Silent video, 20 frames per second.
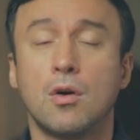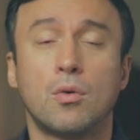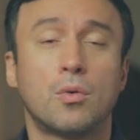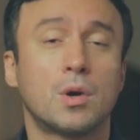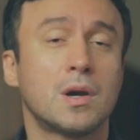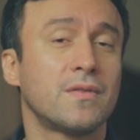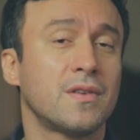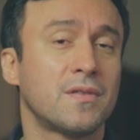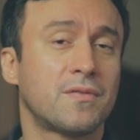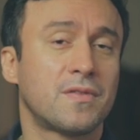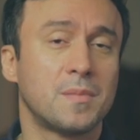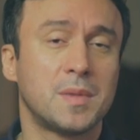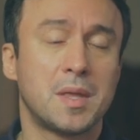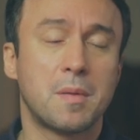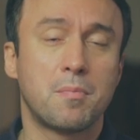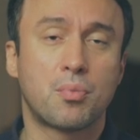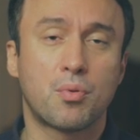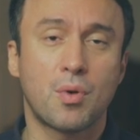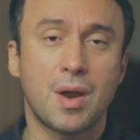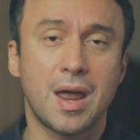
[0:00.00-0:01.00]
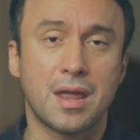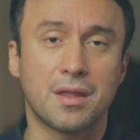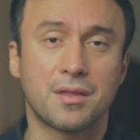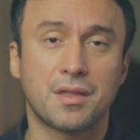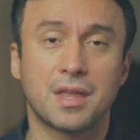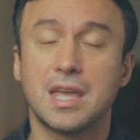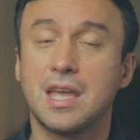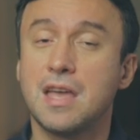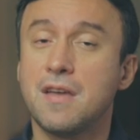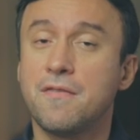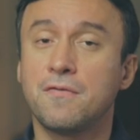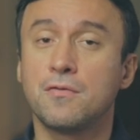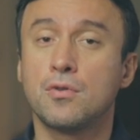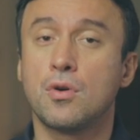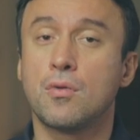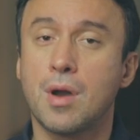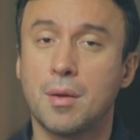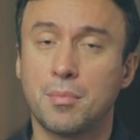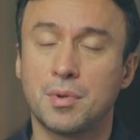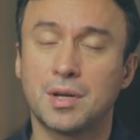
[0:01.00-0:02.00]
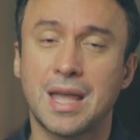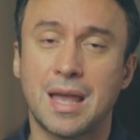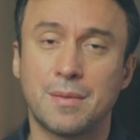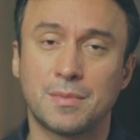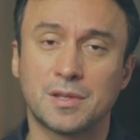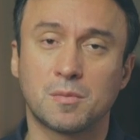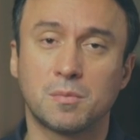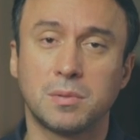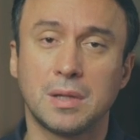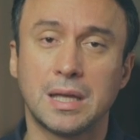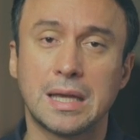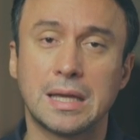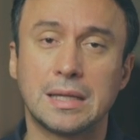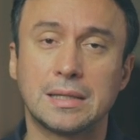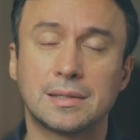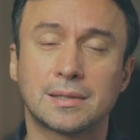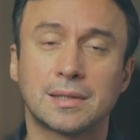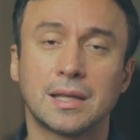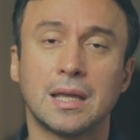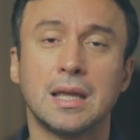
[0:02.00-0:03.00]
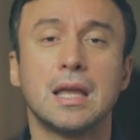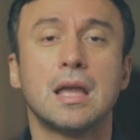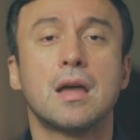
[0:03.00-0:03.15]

or even from the breath if no rubber dam is placed